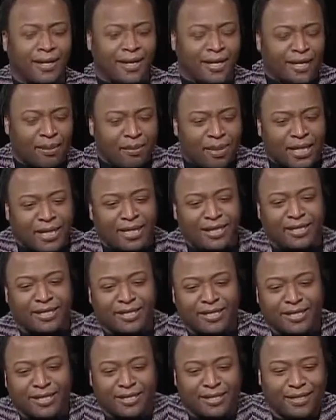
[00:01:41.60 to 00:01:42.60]
and I'm looking at
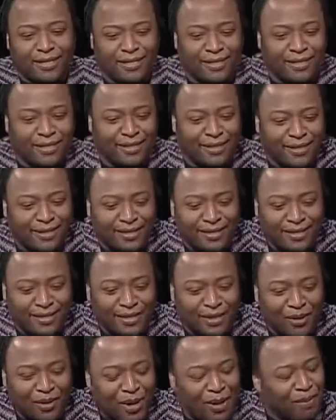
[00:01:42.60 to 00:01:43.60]
this
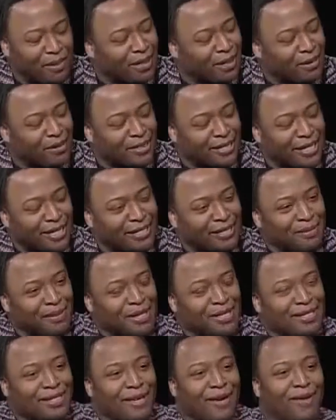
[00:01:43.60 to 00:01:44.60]
equipment, I'm saying to
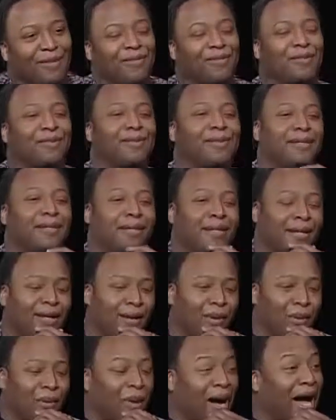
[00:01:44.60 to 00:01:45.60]
myself,
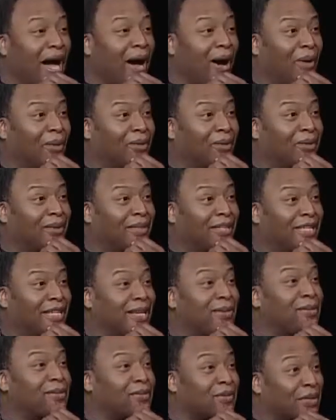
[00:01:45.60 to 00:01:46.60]
wow,
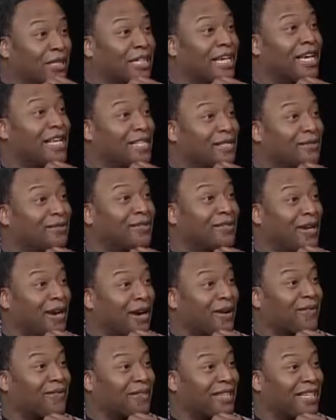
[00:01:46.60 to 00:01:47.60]
he was really into
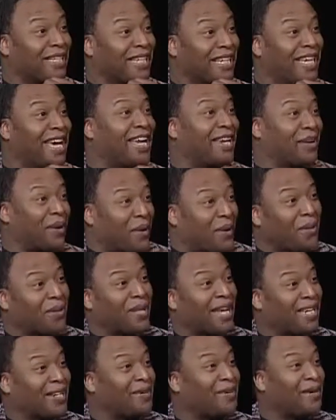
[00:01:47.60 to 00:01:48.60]
photography. He had a whole
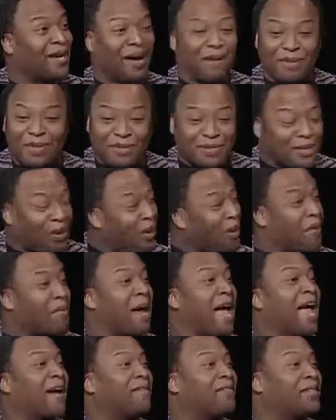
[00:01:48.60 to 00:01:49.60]
lot of, it was a whole
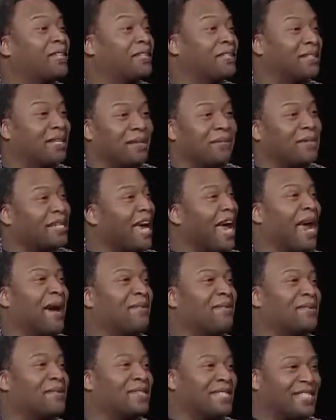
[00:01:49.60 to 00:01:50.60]
bag full of
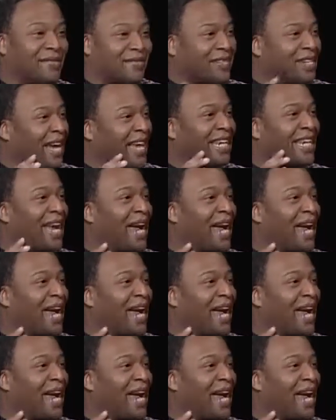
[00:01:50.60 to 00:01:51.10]
cameras, different kind of